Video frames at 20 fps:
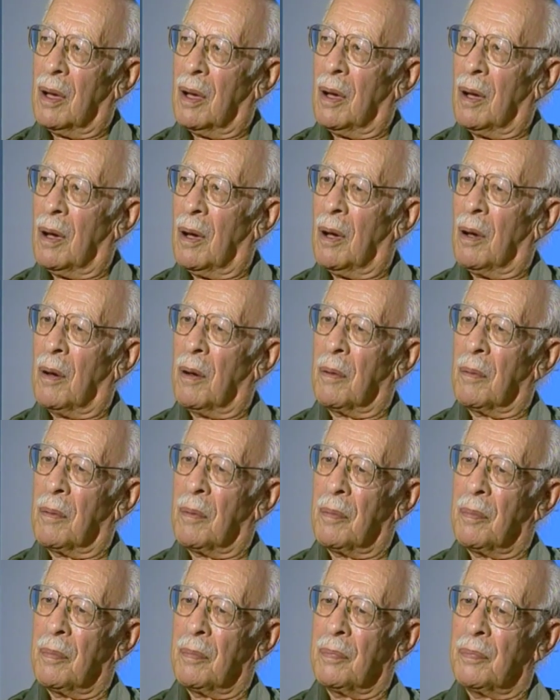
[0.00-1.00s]
uh,
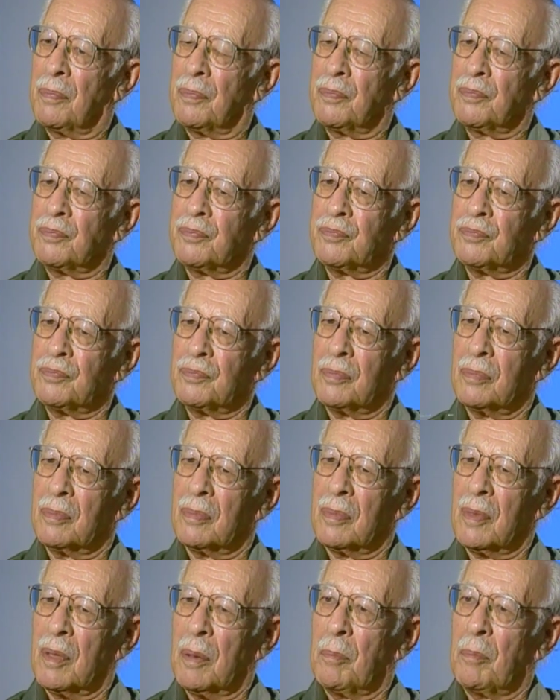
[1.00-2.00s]

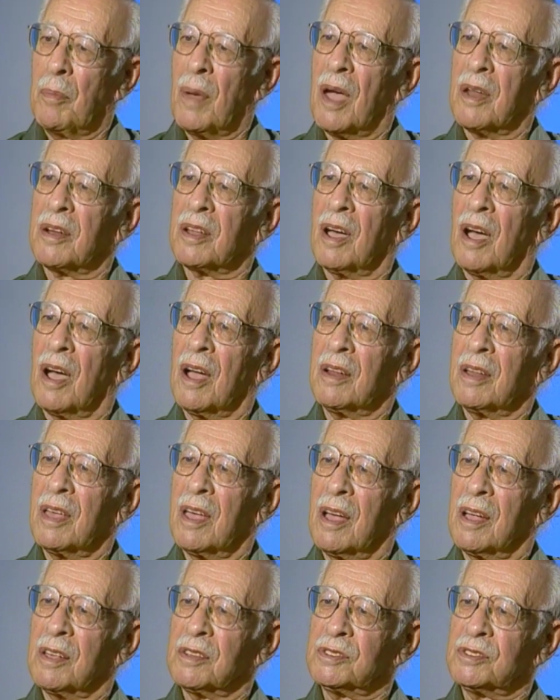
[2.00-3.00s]
mankind
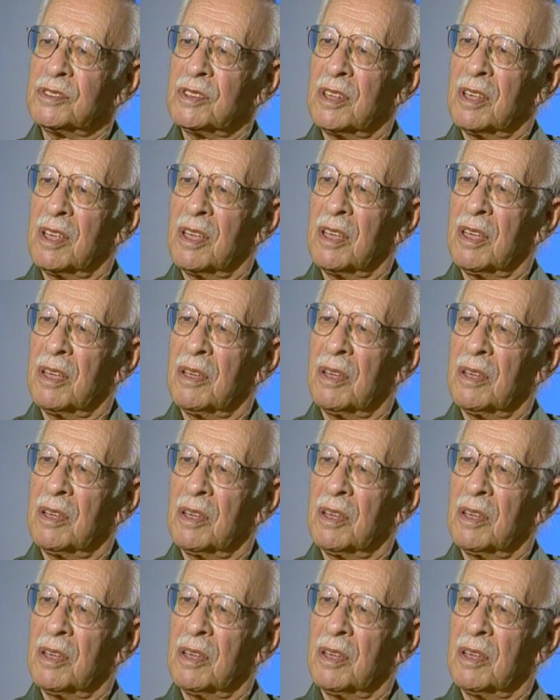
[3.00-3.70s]
has the